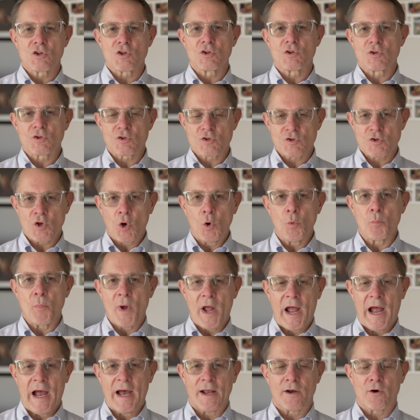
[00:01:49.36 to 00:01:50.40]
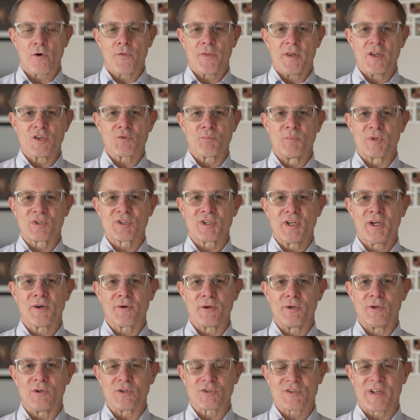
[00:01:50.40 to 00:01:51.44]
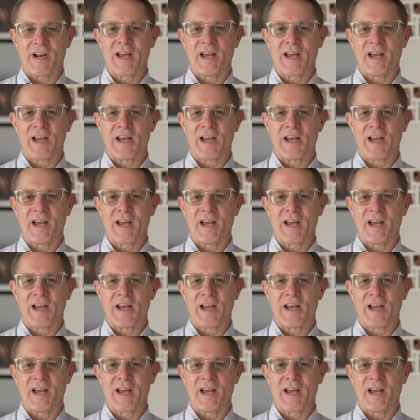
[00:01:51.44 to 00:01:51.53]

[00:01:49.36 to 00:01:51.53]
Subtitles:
so bad are these materials,